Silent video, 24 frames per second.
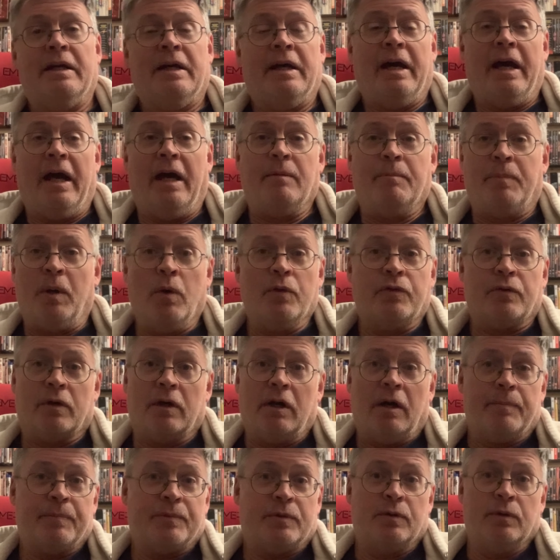And both are
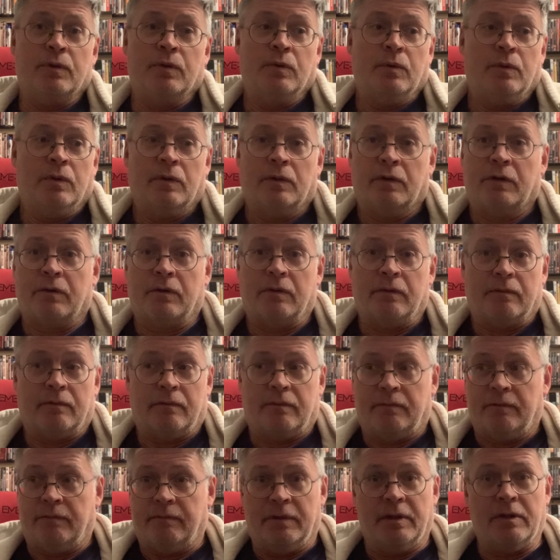up to,
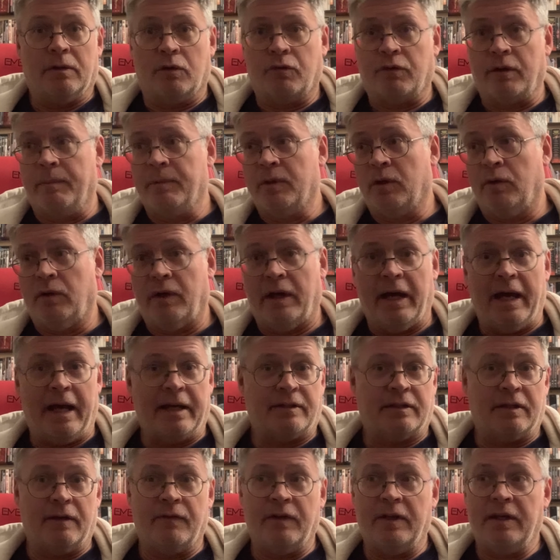criminal
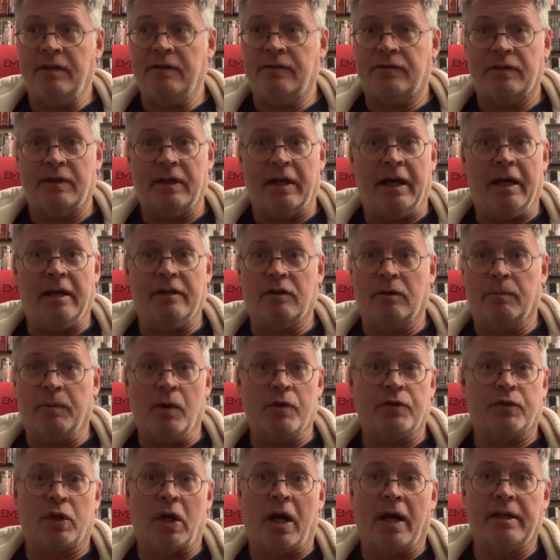activities, and they're
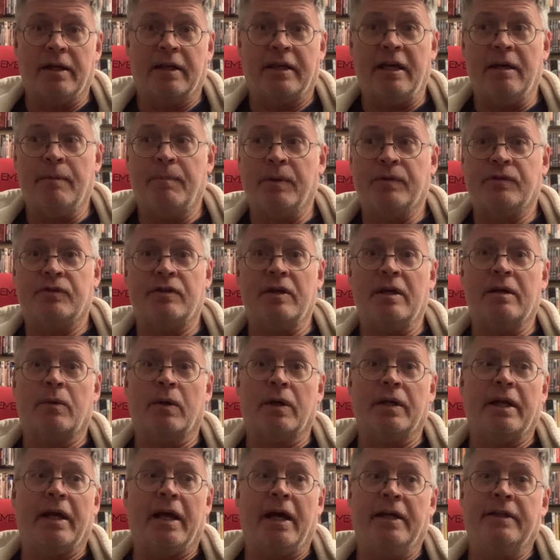both trying to keep it
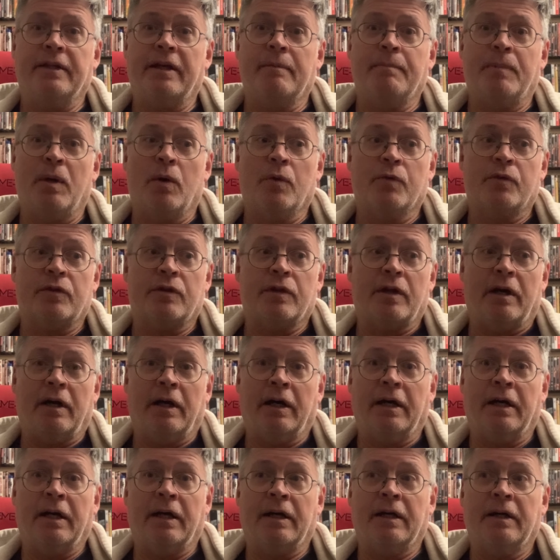secret, and they both
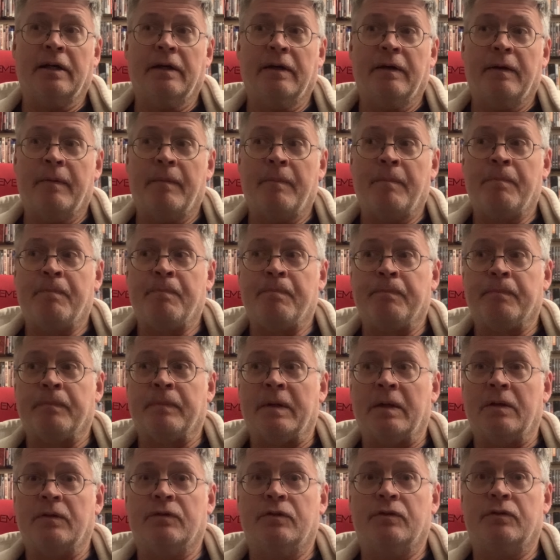
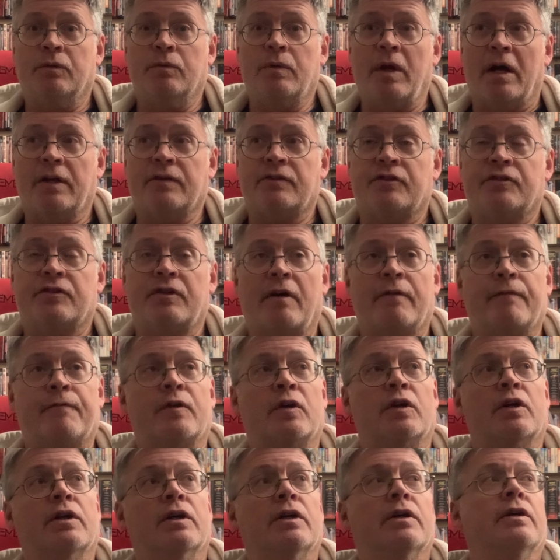do not
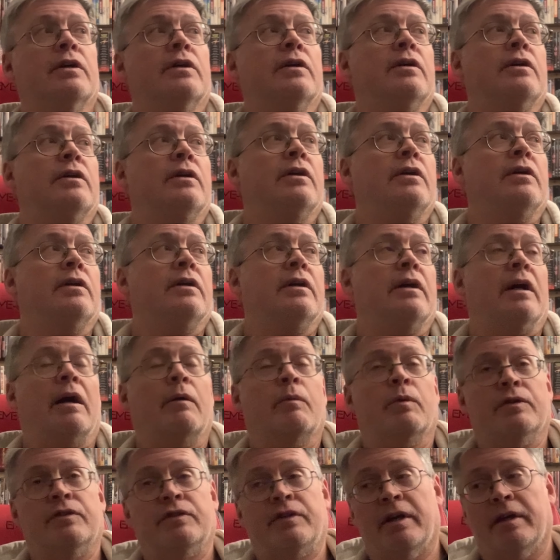suffer, I
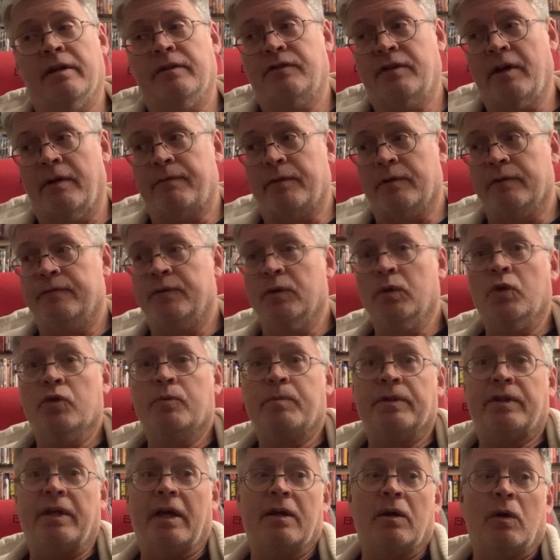would say suffer fools,
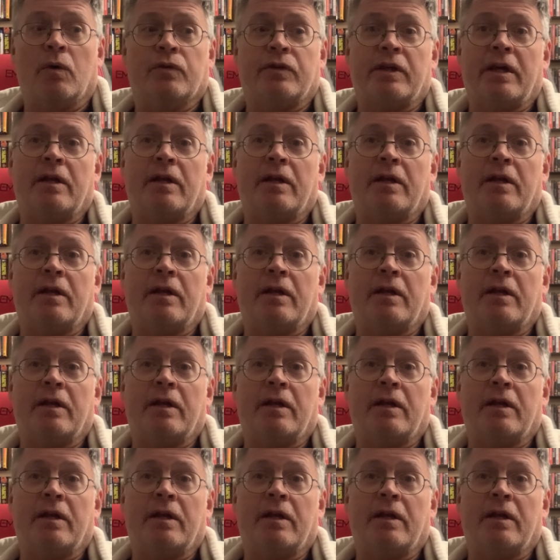but they don't